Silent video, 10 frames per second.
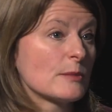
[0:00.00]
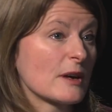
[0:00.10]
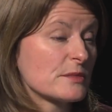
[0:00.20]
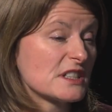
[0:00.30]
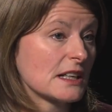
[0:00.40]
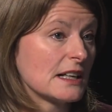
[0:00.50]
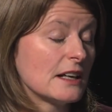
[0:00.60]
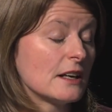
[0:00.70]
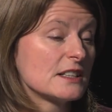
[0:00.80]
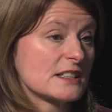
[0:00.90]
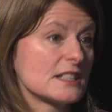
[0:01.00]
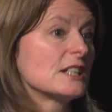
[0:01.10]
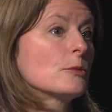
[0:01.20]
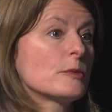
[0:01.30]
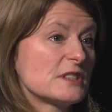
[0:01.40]
about
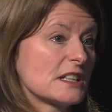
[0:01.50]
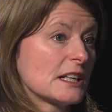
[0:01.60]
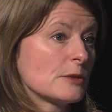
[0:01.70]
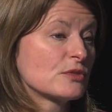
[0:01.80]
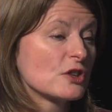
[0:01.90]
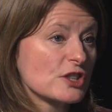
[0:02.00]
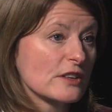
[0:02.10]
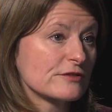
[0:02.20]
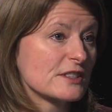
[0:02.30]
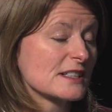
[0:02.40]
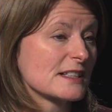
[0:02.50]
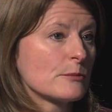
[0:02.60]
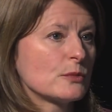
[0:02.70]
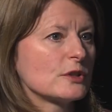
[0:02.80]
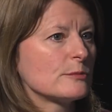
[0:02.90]
setting up a particular project, for
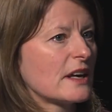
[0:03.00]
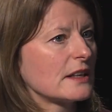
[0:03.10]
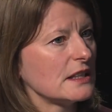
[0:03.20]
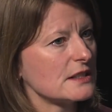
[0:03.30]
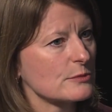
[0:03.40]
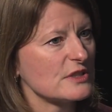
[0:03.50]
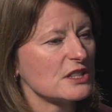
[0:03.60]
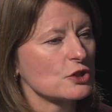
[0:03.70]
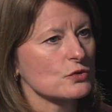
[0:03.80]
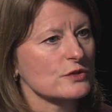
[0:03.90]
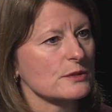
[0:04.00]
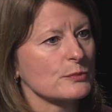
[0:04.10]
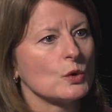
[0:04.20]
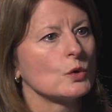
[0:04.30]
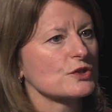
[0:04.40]
example. They might need some additional
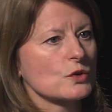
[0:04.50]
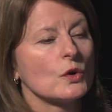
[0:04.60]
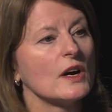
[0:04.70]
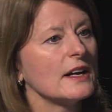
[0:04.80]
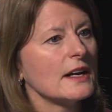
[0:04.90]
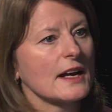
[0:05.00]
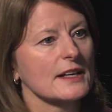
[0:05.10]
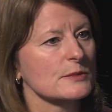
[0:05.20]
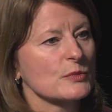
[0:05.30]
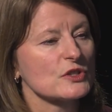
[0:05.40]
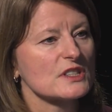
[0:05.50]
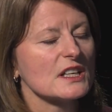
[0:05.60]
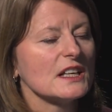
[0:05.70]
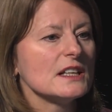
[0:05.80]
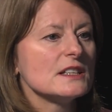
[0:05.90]
support or
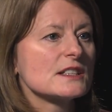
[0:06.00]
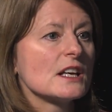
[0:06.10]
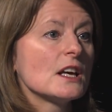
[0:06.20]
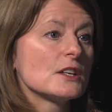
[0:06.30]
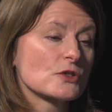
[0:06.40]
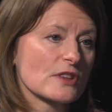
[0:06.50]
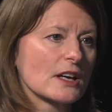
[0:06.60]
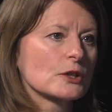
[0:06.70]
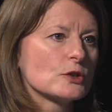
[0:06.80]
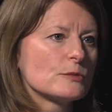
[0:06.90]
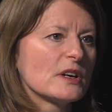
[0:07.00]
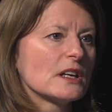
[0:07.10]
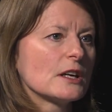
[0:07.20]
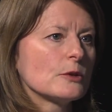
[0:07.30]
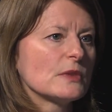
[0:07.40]
expertise, so that could be
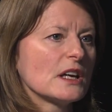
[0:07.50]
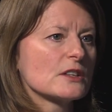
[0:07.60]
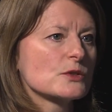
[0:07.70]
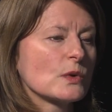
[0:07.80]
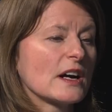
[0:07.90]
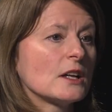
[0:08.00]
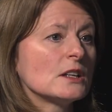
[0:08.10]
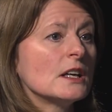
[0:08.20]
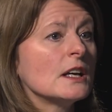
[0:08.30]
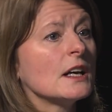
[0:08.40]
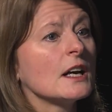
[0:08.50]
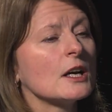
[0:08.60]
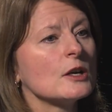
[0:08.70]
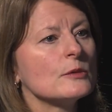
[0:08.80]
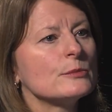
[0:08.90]
an opening as well.
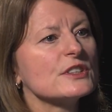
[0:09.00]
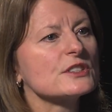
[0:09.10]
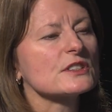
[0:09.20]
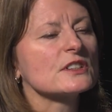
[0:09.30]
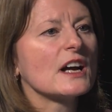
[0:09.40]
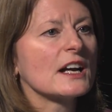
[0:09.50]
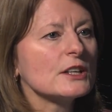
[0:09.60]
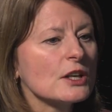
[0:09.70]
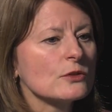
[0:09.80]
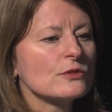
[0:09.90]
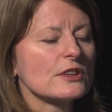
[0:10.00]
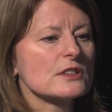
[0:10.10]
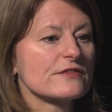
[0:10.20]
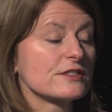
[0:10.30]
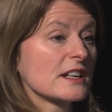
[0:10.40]
But I know
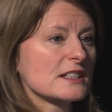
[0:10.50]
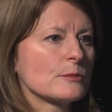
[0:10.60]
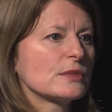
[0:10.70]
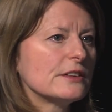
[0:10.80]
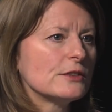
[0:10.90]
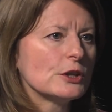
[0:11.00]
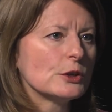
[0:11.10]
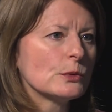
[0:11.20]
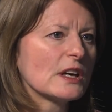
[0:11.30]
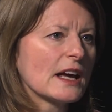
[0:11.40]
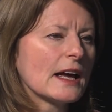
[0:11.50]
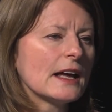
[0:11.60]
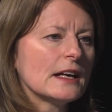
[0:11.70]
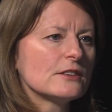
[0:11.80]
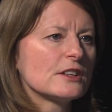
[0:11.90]
that, for example, in the
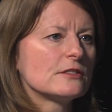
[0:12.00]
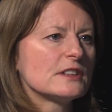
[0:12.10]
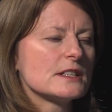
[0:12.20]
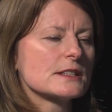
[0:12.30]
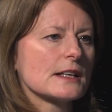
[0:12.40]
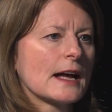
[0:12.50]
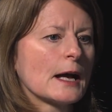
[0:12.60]
UK, there is